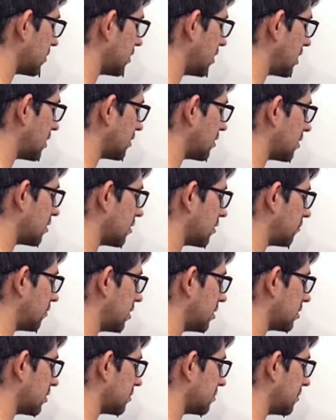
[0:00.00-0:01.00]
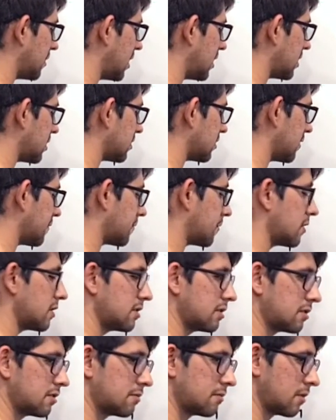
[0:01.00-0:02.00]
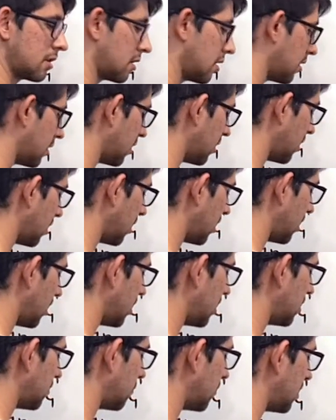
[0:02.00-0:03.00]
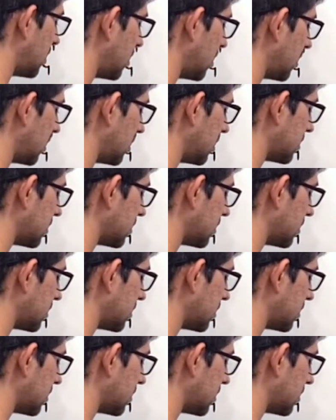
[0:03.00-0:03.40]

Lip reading: 60 degrees minus difference. A1